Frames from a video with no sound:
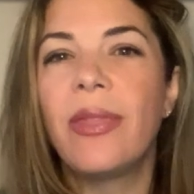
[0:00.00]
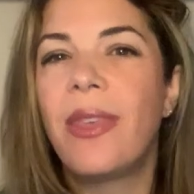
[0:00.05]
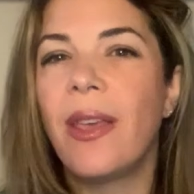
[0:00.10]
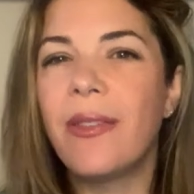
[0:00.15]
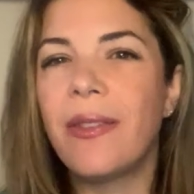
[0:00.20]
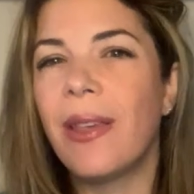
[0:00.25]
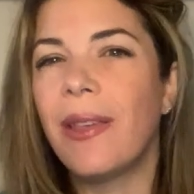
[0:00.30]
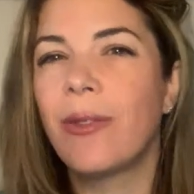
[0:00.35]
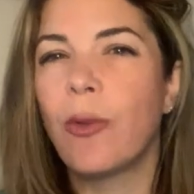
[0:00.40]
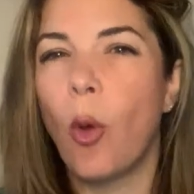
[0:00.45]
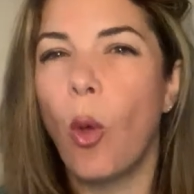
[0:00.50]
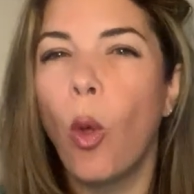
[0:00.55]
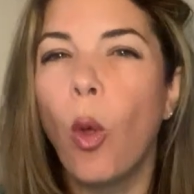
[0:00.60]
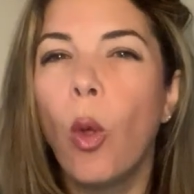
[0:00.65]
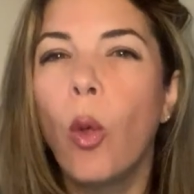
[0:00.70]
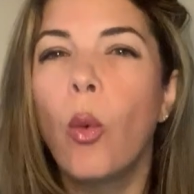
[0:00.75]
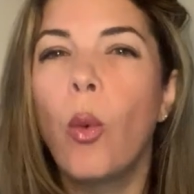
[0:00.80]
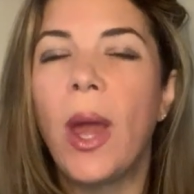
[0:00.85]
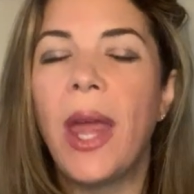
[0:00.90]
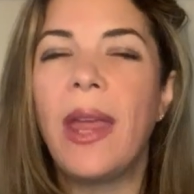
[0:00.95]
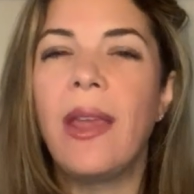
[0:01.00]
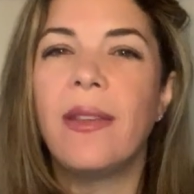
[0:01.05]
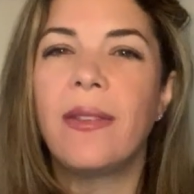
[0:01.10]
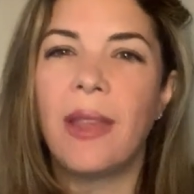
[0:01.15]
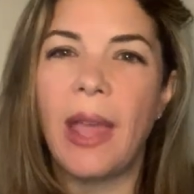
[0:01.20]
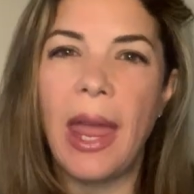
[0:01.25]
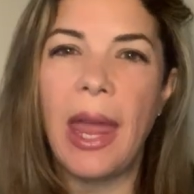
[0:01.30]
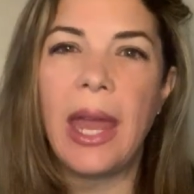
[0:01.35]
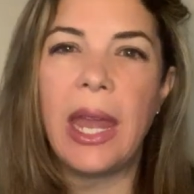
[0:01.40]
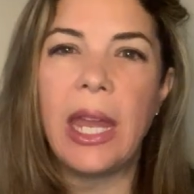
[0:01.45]
this is
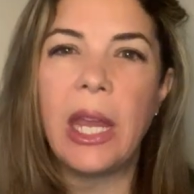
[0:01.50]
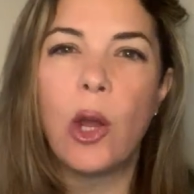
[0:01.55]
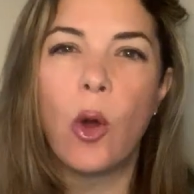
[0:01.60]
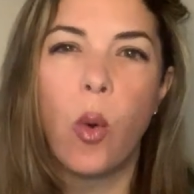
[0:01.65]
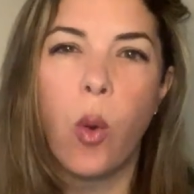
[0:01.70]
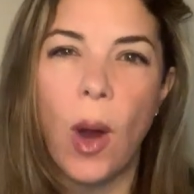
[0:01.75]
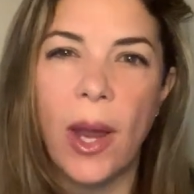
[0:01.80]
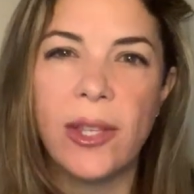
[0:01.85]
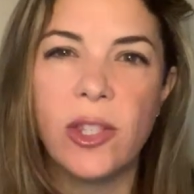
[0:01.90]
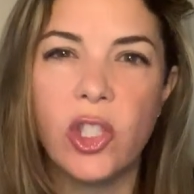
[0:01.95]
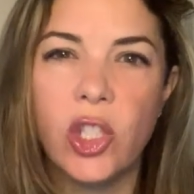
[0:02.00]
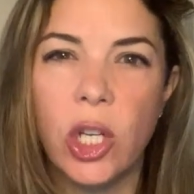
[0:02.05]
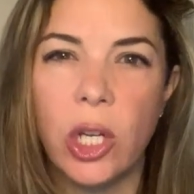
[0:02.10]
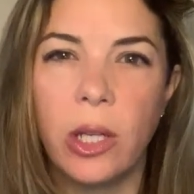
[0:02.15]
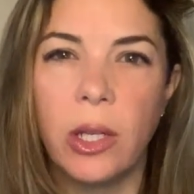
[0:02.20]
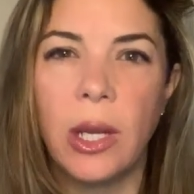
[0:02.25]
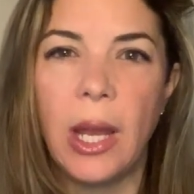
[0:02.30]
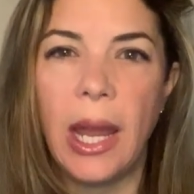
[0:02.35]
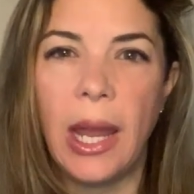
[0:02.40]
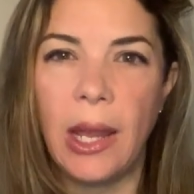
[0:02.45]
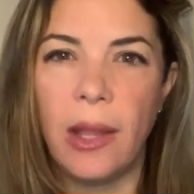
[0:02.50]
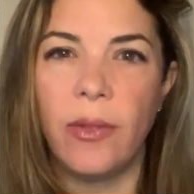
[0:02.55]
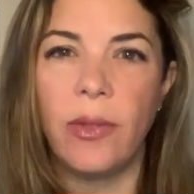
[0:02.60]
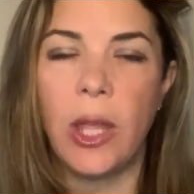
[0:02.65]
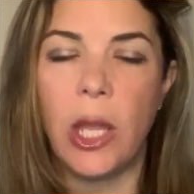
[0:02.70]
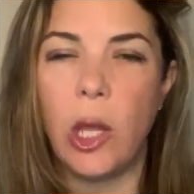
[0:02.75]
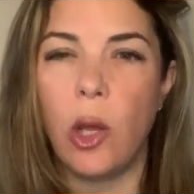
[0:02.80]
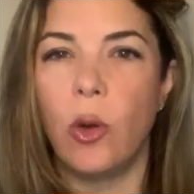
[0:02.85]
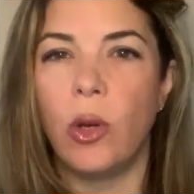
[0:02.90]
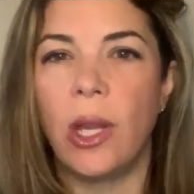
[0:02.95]
always a question in
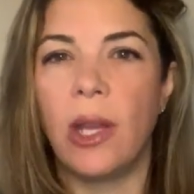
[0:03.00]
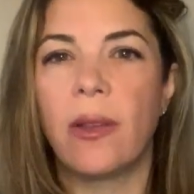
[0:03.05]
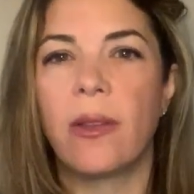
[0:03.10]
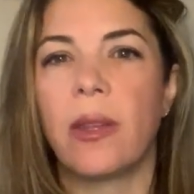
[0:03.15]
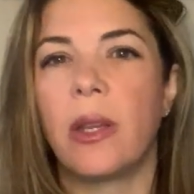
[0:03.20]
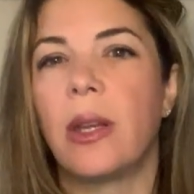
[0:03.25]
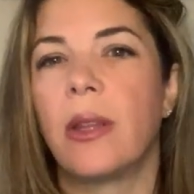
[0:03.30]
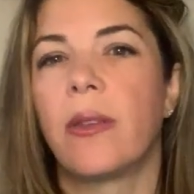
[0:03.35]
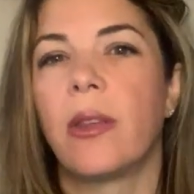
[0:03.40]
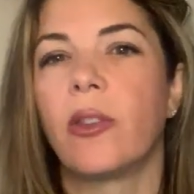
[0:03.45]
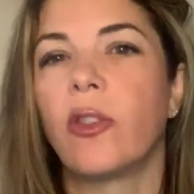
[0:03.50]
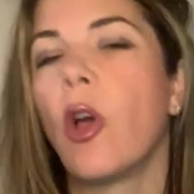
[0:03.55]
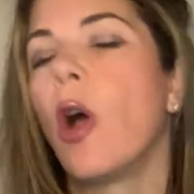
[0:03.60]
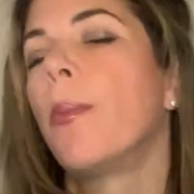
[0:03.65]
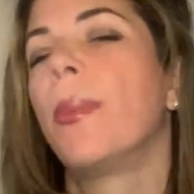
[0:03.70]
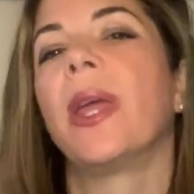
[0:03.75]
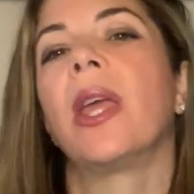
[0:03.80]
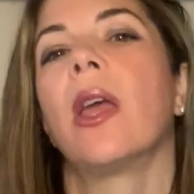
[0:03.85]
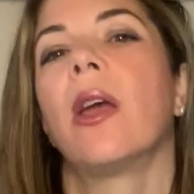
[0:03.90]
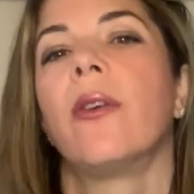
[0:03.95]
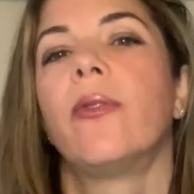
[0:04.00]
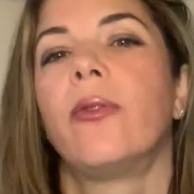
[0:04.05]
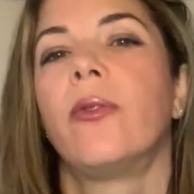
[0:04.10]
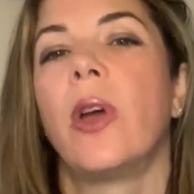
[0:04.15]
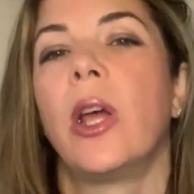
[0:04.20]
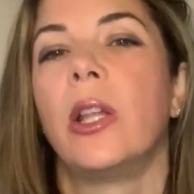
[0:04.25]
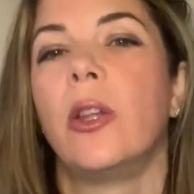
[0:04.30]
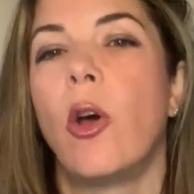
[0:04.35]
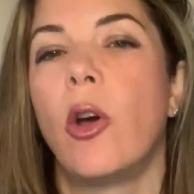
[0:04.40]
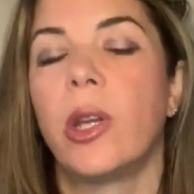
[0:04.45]
the units, and it's a topic of
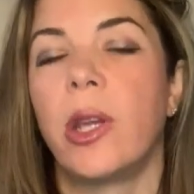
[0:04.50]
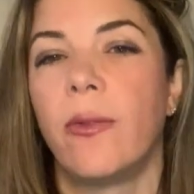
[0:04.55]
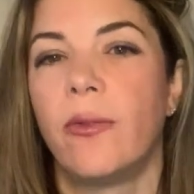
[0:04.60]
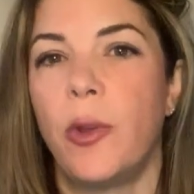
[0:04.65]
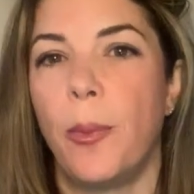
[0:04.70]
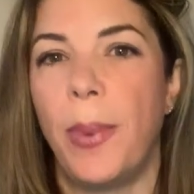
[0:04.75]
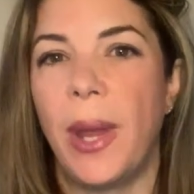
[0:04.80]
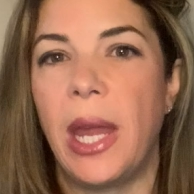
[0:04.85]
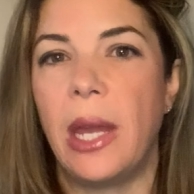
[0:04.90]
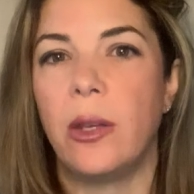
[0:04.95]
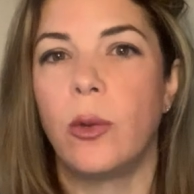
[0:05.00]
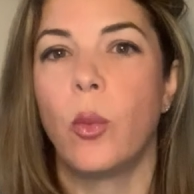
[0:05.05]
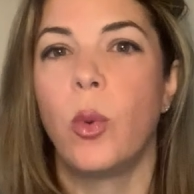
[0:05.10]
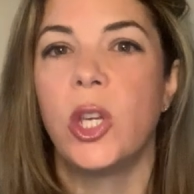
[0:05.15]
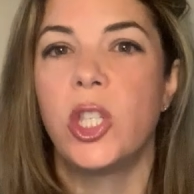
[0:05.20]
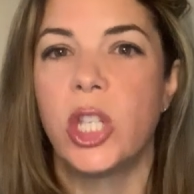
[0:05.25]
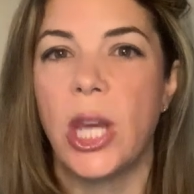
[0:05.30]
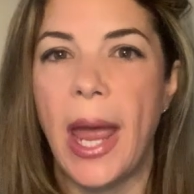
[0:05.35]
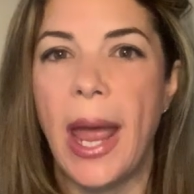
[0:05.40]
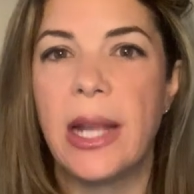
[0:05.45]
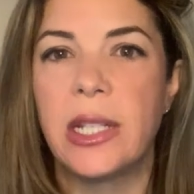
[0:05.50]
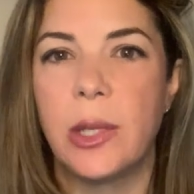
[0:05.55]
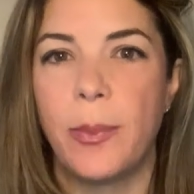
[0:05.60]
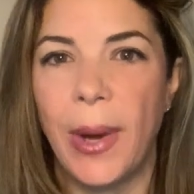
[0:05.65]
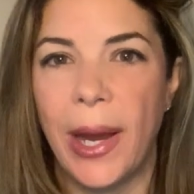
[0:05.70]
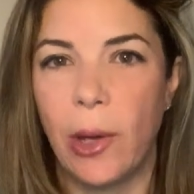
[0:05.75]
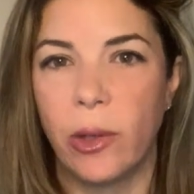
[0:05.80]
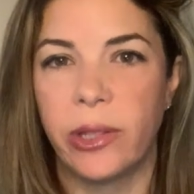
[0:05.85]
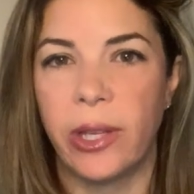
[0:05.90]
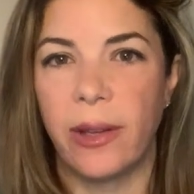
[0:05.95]
a lot of debate, which
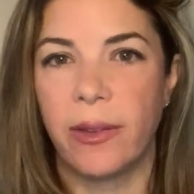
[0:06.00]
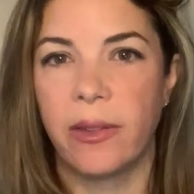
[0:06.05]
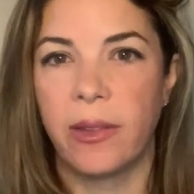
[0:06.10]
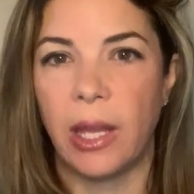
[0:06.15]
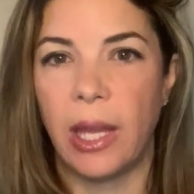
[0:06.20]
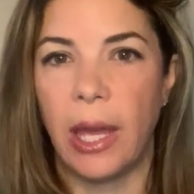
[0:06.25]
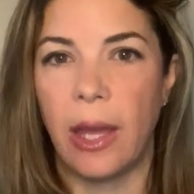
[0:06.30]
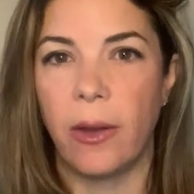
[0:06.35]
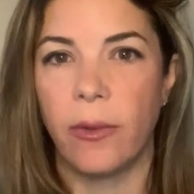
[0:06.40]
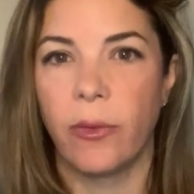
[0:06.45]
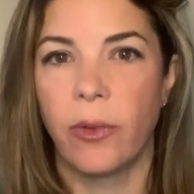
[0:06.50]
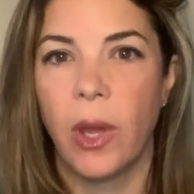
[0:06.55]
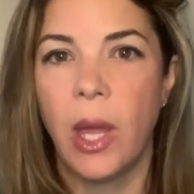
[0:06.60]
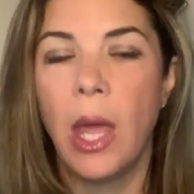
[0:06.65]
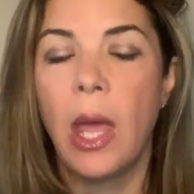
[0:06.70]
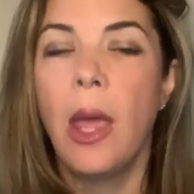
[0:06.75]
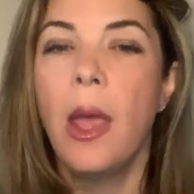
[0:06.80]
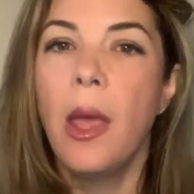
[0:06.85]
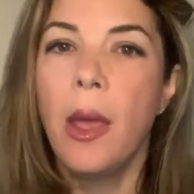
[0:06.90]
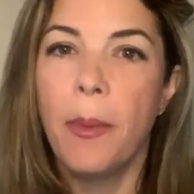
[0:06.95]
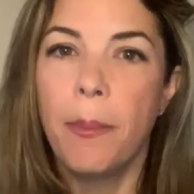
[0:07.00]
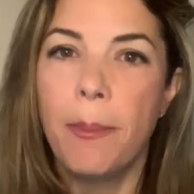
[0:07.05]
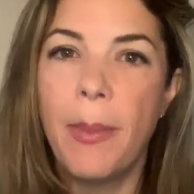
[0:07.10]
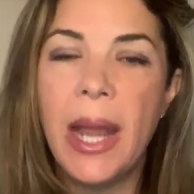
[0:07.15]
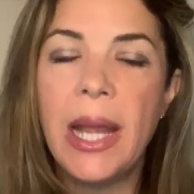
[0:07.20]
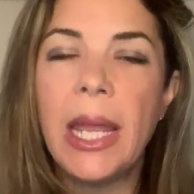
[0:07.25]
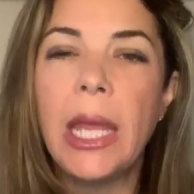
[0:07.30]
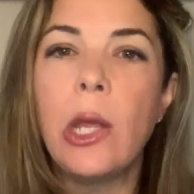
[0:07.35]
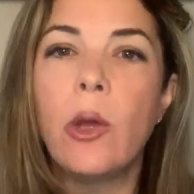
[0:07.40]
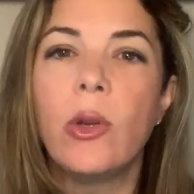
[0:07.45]
antibiotics to give.
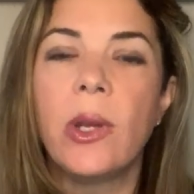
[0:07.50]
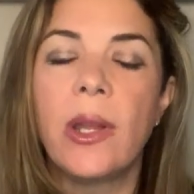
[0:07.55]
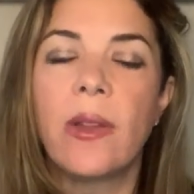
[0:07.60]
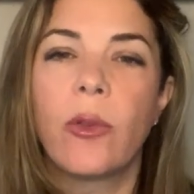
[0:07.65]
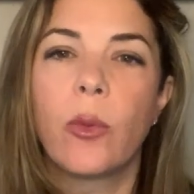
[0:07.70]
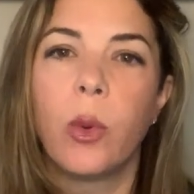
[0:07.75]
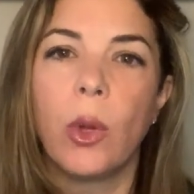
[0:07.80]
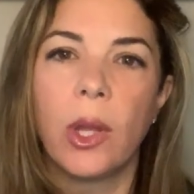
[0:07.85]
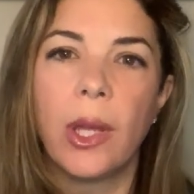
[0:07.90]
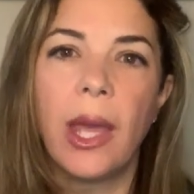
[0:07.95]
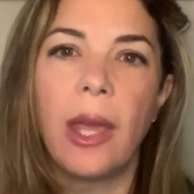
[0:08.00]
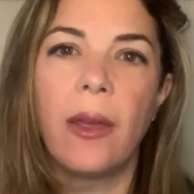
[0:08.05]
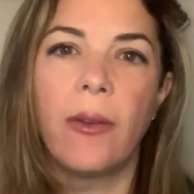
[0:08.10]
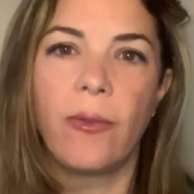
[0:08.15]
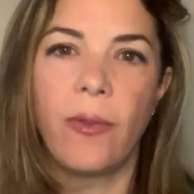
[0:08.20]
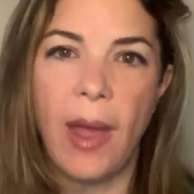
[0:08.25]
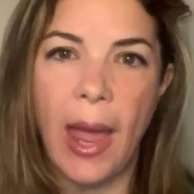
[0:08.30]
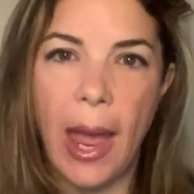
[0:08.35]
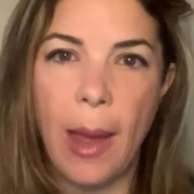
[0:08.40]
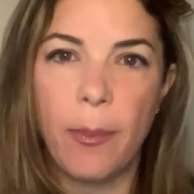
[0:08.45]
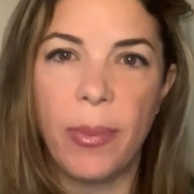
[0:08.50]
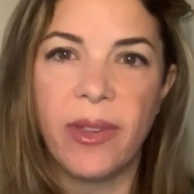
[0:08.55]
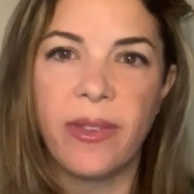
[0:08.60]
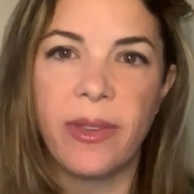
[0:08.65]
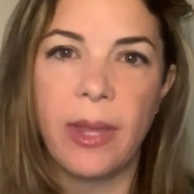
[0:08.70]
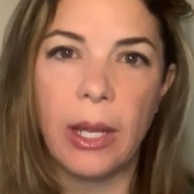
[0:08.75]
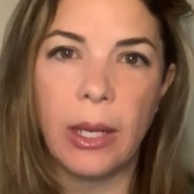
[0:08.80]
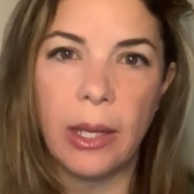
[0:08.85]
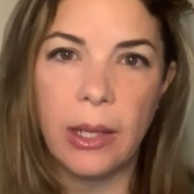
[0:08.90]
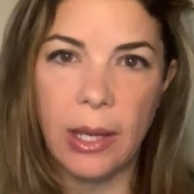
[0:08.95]
Many units will give
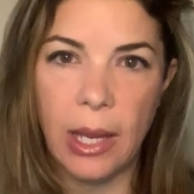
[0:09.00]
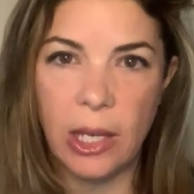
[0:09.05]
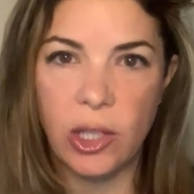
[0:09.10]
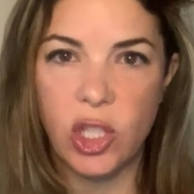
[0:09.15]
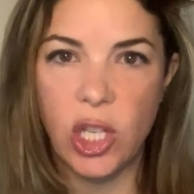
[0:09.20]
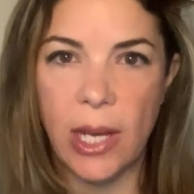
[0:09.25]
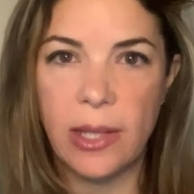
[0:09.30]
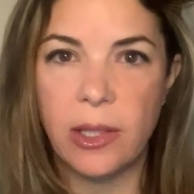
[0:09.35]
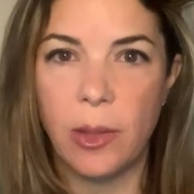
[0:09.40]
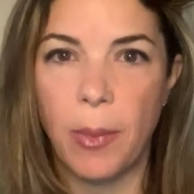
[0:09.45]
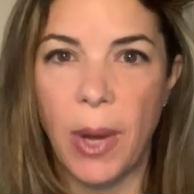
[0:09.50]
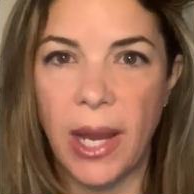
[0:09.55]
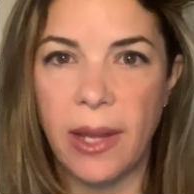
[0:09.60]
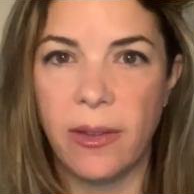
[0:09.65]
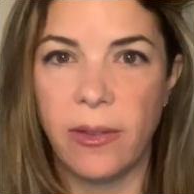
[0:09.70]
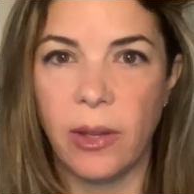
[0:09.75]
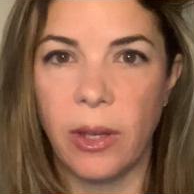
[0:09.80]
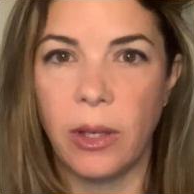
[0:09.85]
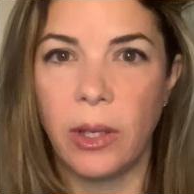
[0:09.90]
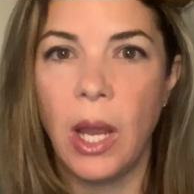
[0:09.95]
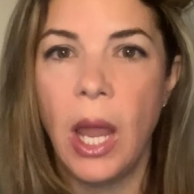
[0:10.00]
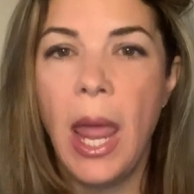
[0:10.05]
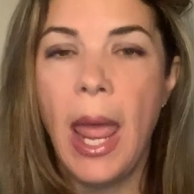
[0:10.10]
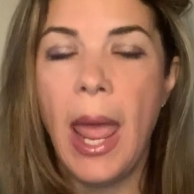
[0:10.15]
ampicillin and gentamicin,